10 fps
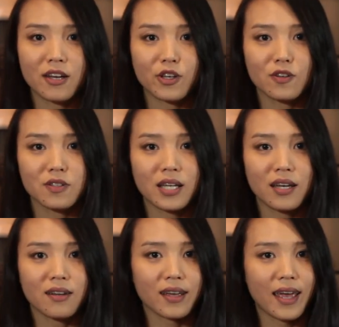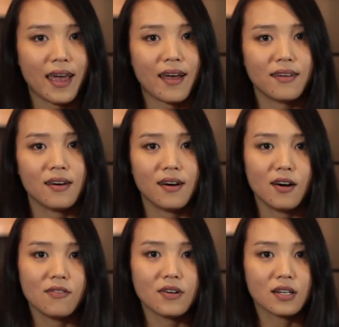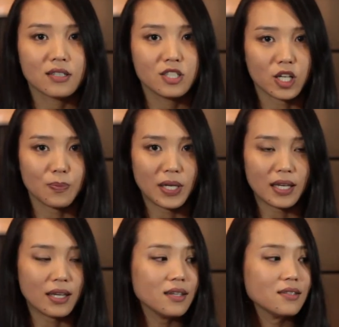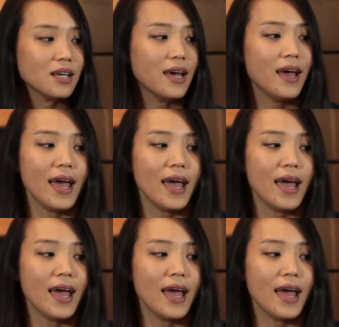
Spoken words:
you'll need a can of chickpeas